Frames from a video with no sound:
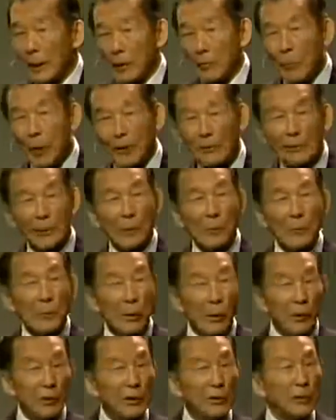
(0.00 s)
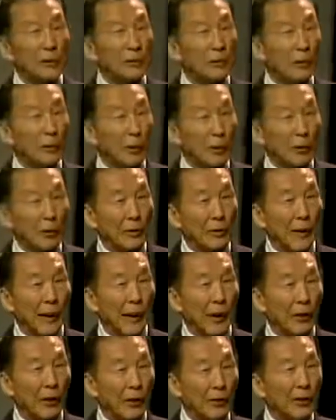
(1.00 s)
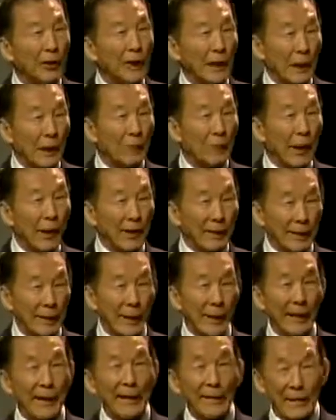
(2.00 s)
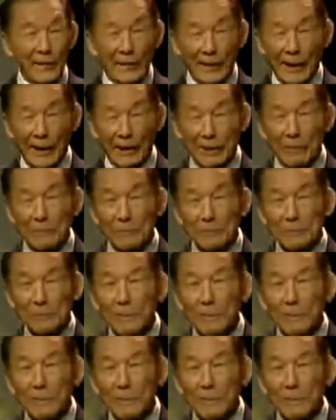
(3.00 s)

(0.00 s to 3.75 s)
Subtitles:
about the importance of glutathione in maintaining your health.